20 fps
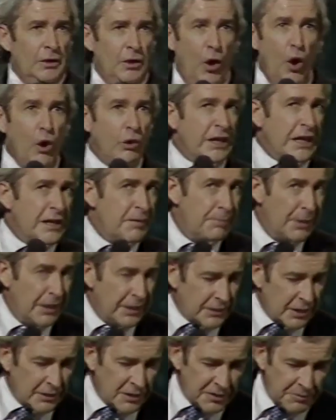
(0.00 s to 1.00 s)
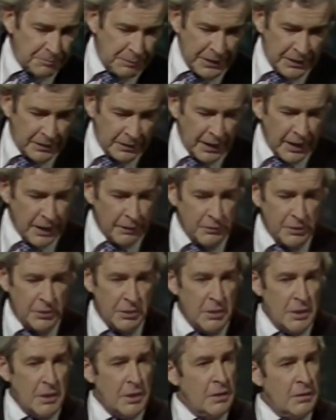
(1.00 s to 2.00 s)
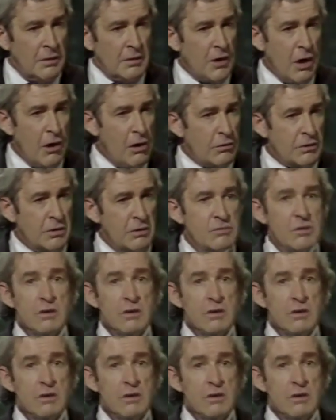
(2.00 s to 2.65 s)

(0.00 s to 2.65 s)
All that ability to speak the language goes.